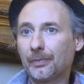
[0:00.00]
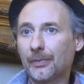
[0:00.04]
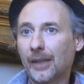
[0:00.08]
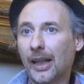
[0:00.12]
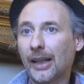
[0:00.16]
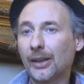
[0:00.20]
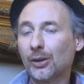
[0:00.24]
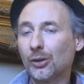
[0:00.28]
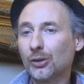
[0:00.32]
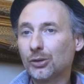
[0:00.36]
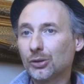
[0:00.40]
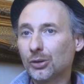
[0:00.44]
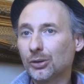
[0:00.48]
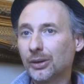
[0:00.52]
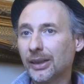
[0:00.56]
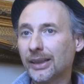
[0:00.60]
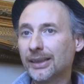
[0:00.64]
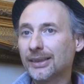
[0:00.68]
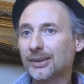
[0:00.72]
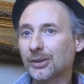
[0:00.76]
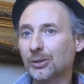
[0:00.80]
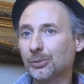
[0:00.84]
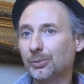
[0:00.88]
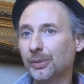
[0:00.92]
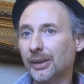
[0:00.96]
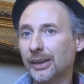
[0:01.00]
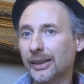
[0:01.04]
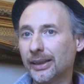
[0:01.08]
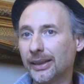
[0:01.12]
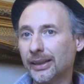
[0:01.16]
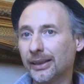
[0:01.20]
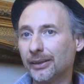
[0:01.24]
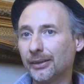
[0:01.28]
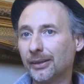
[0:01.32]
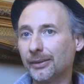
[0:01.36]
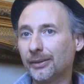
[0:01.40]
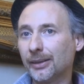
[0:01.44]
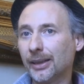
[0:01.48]
I also need to
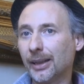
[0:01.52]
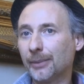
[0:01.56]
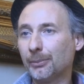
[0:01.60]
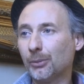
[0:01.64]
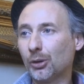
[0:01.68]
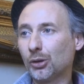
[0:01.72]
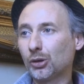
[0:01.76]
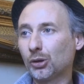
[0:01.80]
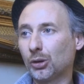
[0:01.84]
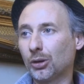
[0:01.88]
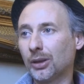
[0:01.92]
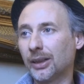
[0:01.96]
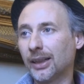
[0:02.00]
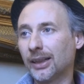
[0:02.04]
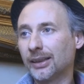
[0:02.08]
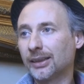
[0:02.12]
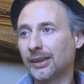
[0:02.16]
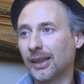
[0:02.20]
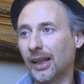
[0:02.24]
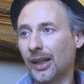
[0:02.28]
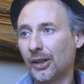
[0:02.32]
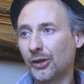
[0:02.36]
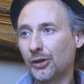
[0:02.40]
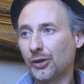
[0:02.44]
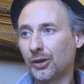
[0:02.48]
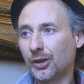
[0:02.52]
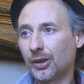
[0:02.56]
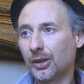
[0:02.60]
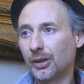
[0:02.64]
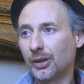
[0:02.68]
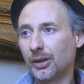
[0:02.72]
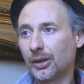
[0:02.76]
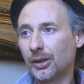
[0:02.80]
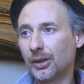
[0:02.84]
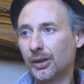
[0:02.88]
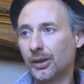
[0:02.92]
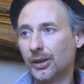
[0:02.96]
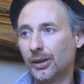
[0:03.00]
be emotionally attached
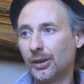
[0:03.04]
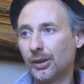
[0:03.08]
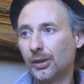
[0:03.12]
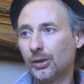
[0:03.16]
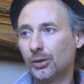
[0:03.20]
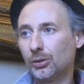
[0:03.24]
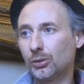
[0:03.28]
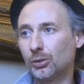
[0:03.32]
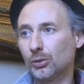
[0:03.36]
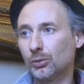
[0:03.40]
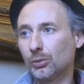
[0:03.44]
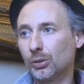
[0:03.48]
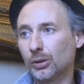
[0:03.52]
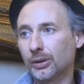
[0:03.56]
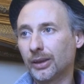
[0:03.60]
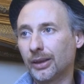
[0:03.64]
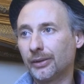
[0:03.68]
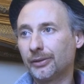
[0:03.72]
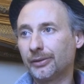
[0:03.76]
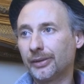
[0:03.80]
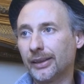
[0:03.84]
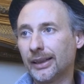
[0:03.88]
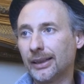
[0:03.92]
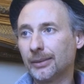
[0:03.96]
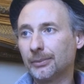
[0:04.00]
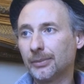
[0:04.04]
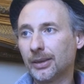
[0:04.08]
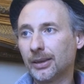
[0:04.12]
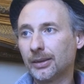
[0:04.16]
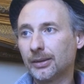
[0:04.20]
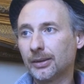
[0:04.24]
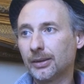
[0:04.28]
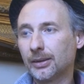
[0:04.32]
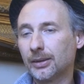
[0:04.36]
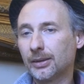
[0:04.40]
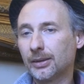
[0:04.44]
to what I film.